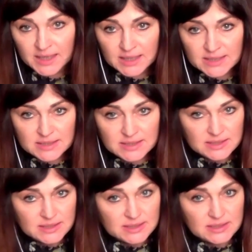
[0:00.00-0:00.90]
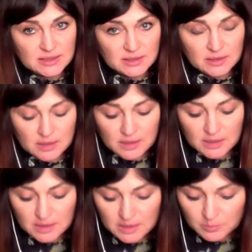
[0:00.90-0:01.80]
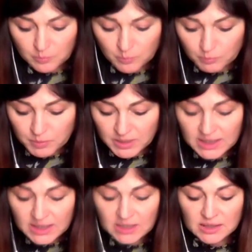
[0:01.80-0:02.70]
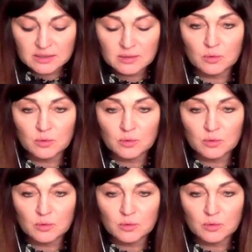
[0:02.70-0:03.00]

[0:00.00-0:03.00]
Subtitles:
This is the beginning